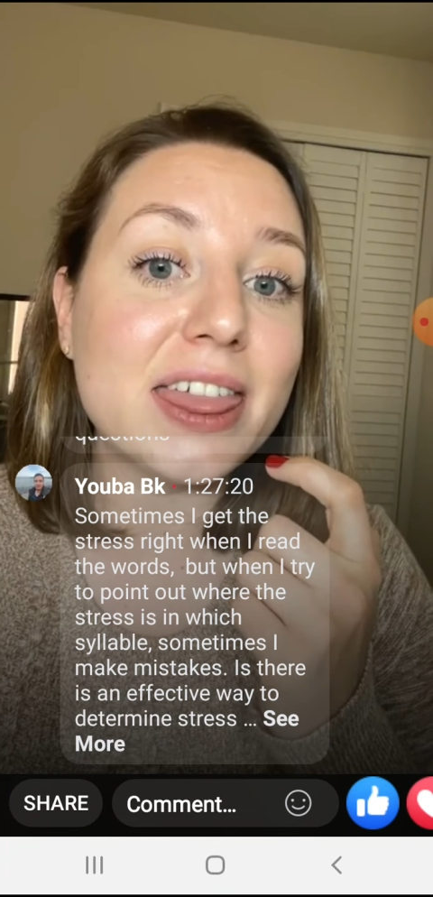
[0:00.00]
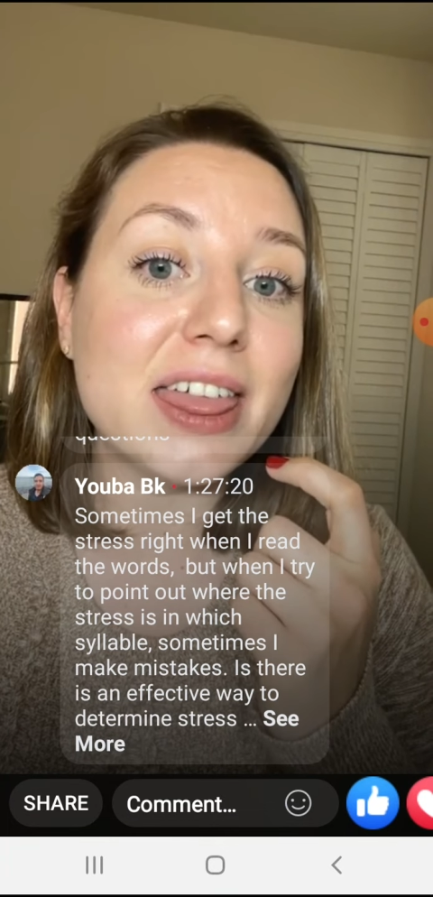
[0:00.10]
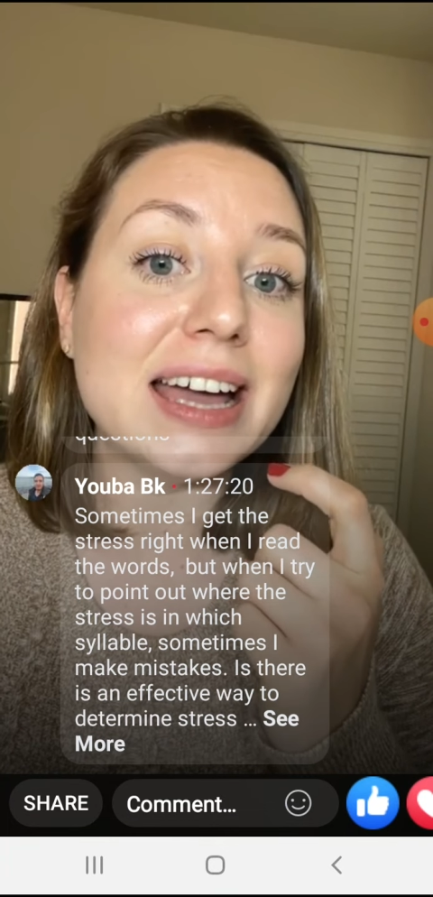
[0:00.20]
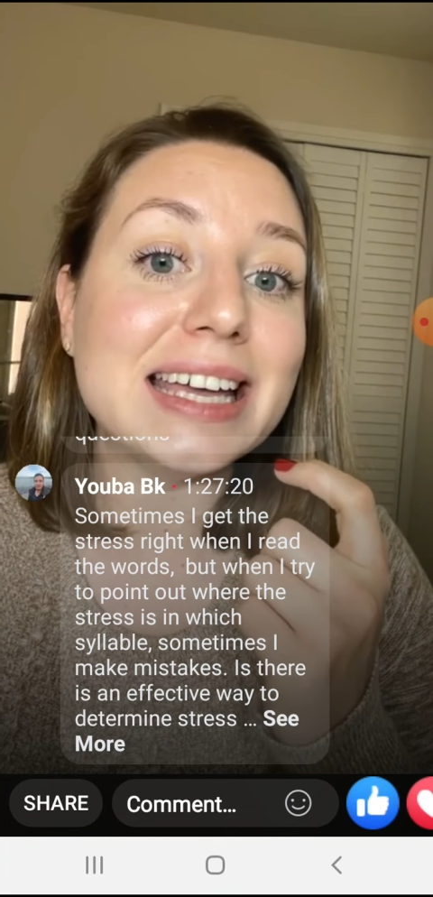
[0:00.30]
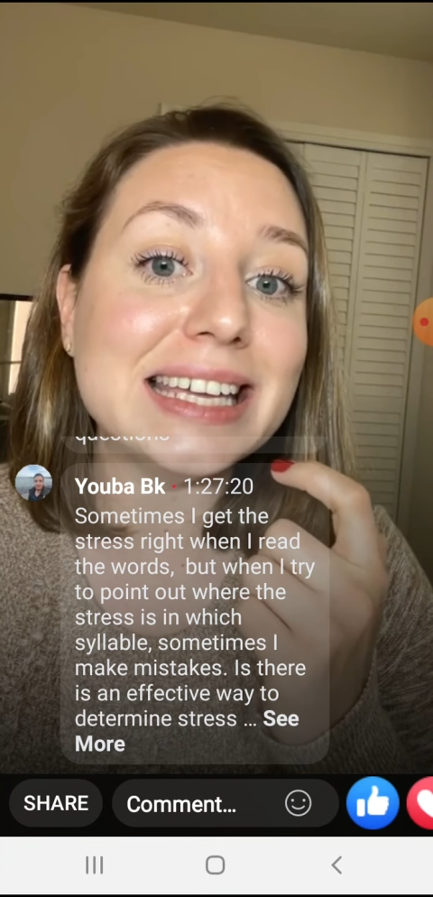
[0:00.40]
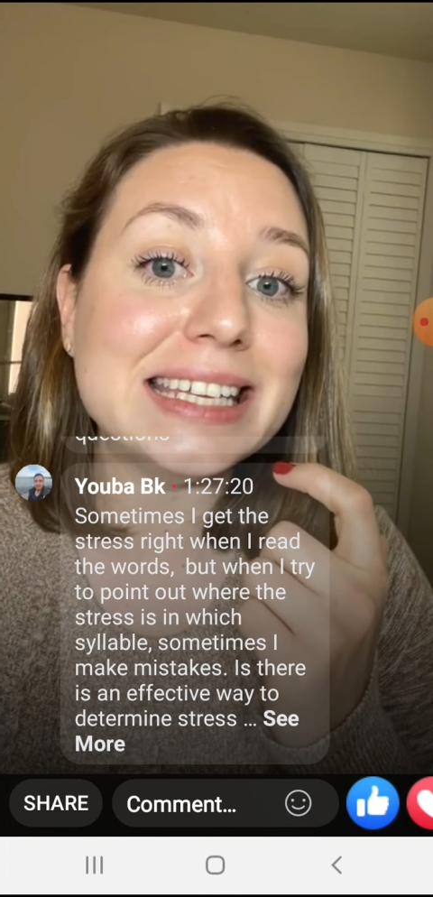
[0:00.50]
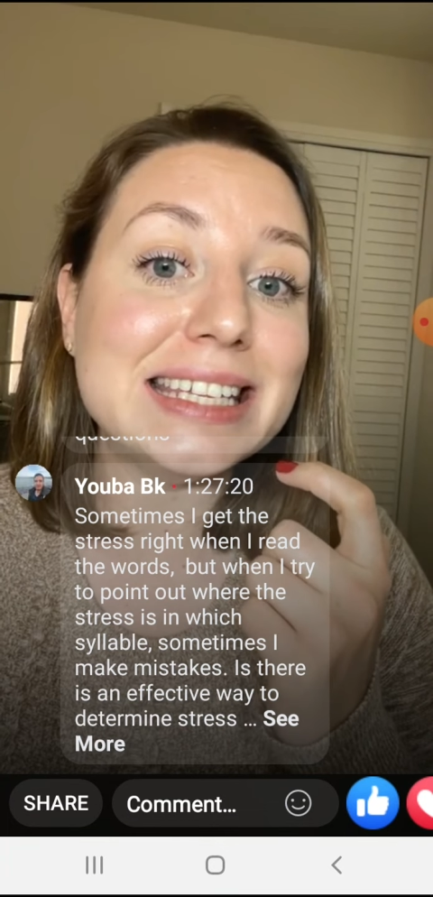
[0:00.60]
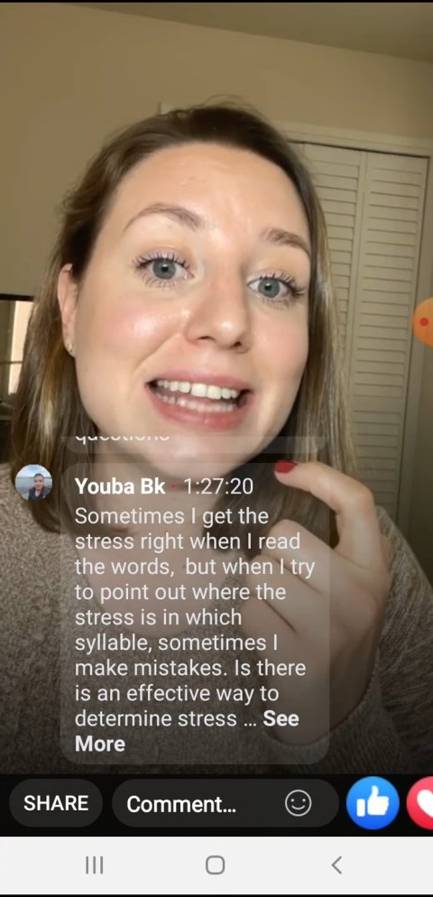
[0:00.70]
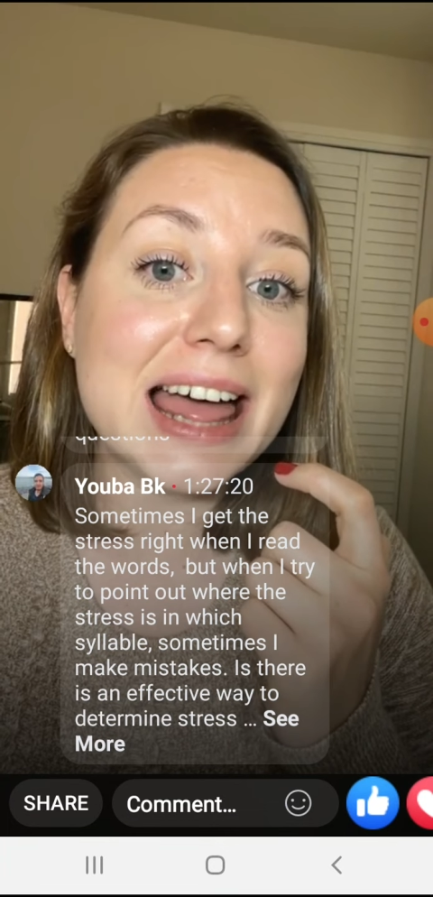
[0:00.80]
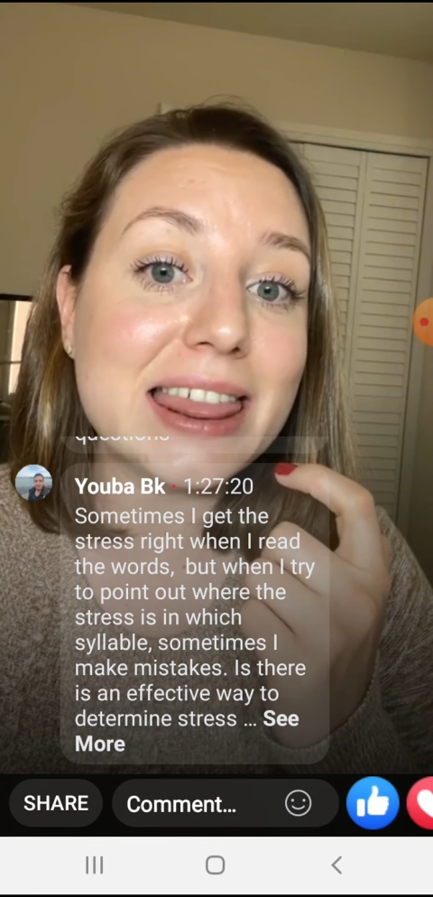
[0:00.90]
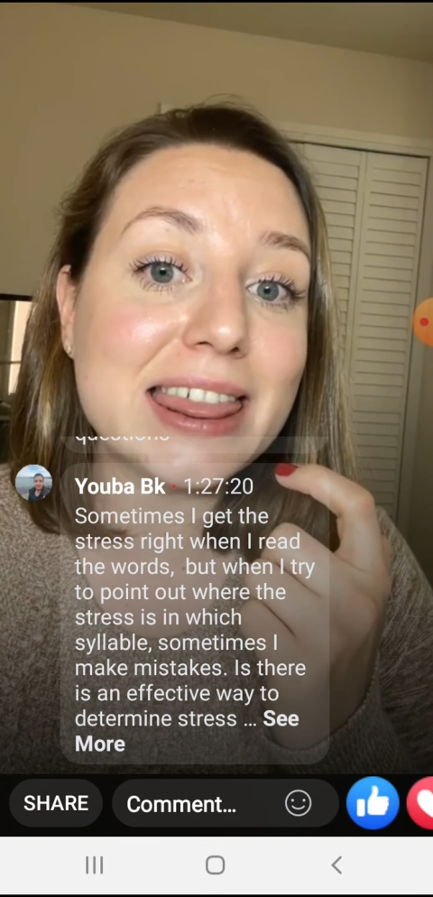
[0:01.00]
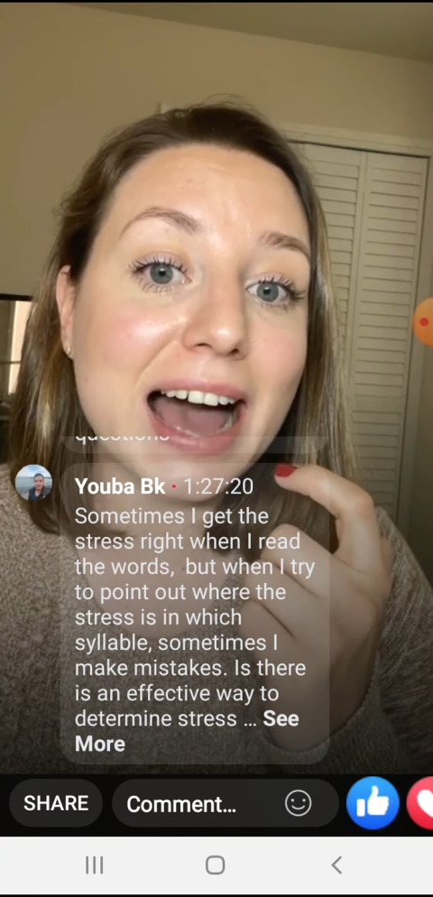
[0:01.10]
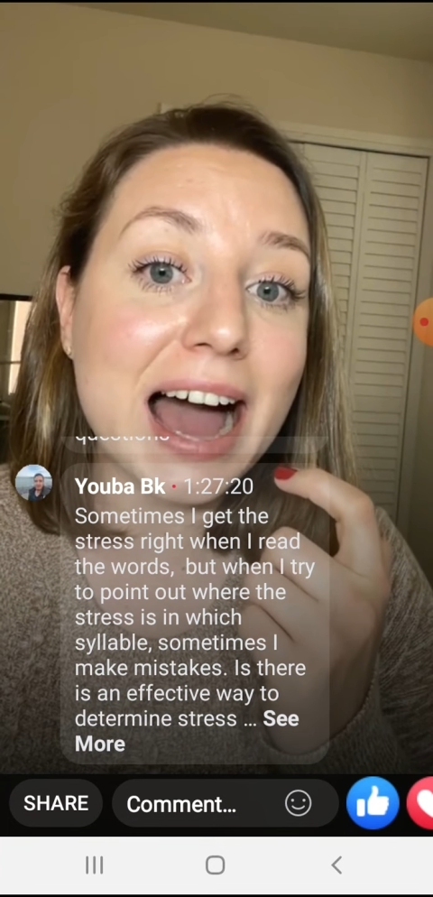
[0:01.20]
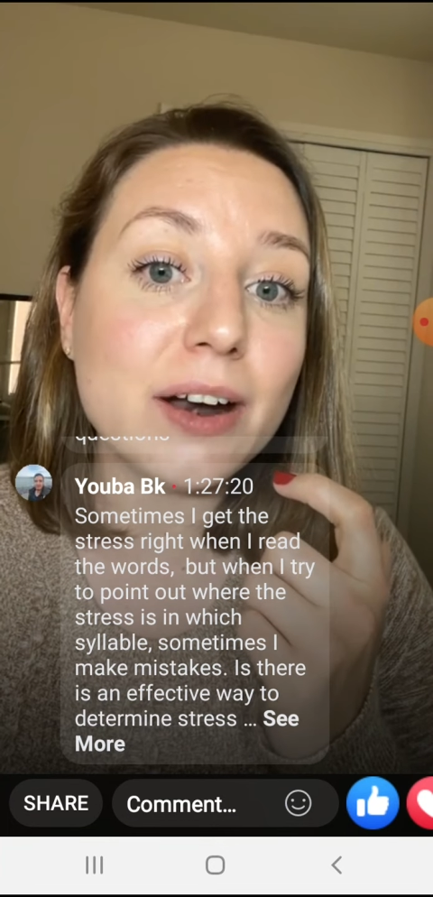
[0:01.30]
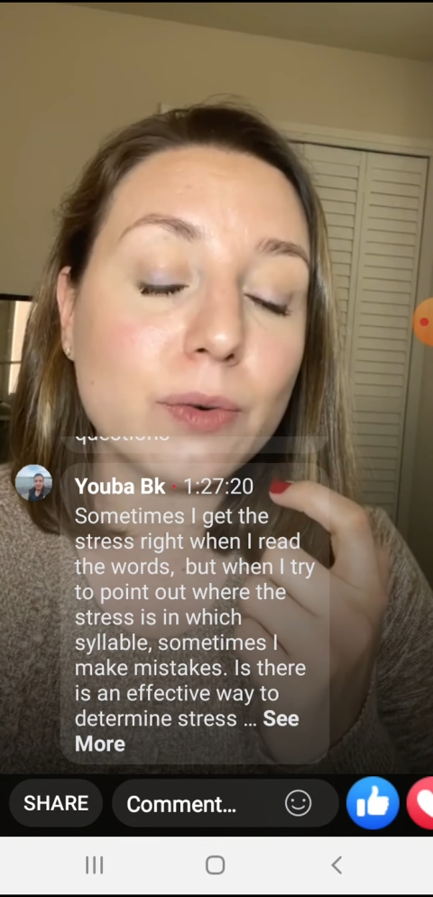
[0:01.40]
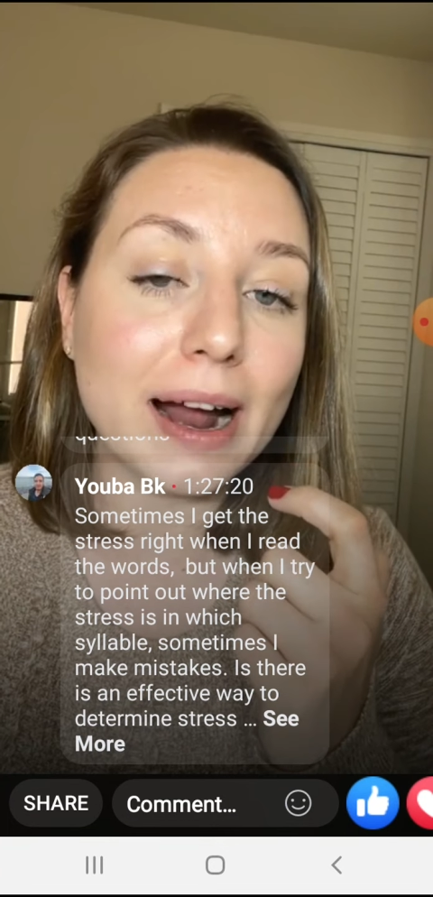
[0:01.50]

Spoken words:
is that right,